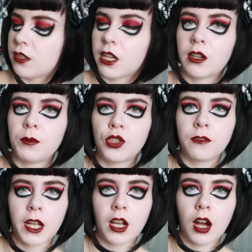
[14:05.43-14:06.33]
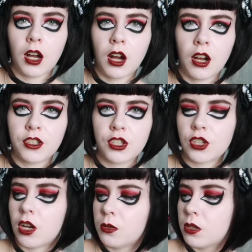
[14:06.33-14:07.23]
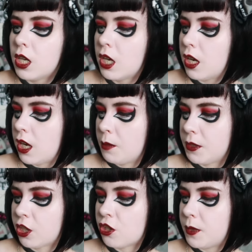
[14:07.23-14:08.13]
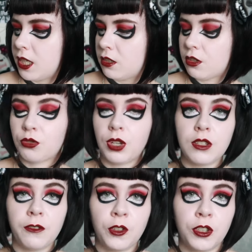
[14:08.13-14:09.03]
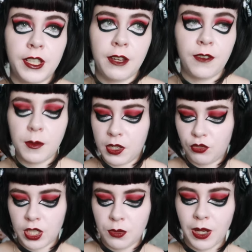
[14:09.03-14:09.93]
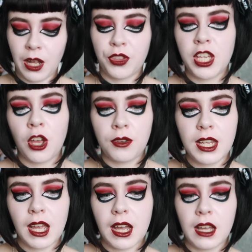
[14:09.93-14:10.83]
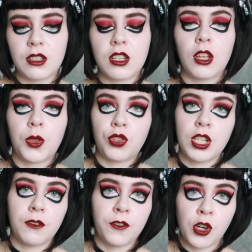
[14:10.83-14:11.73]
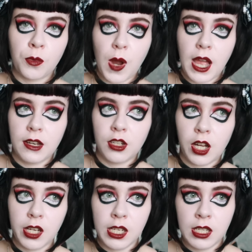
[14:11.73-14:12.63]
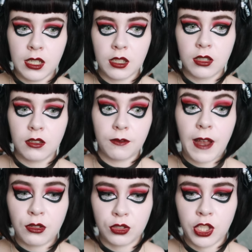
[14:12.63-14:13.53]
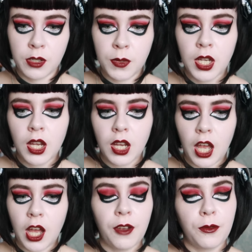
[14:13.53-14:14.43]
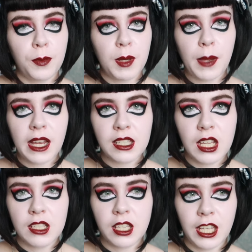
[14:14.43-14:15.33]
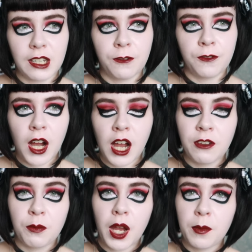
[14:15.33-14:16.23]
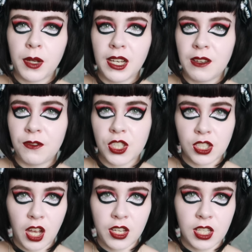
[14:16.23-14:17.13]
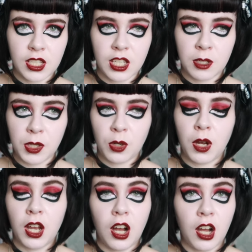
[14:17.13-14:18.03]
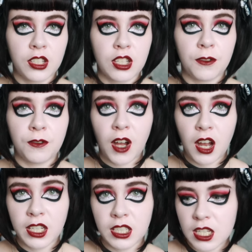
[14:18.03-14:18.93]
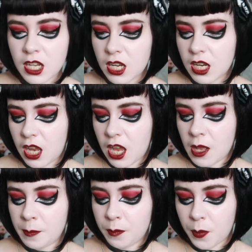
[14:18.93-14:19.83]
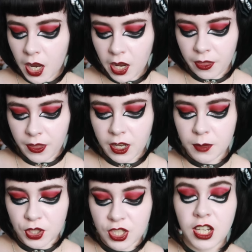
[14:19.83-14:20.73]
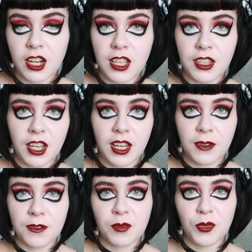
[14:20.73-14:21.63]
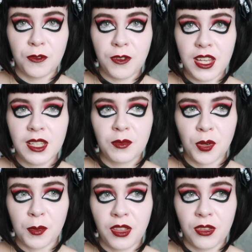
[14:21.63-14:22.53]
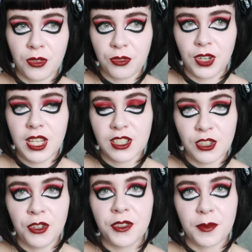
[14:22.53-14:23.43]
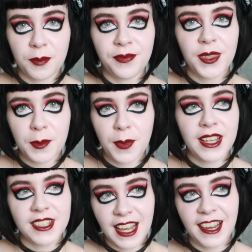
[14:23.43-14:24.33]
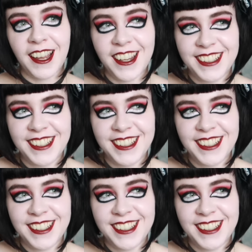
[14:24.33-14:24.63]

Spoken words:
They are more of like a hard sole. And I got mine in a 3 to 4 and they fit me really well. They only had a 3 to 4 when I found them. I've been back since and they had a 5, but I believe the sizes are going to be quite hard to find. But I think I'm just lucky that I have small feet and probably the 3 is not the best seller.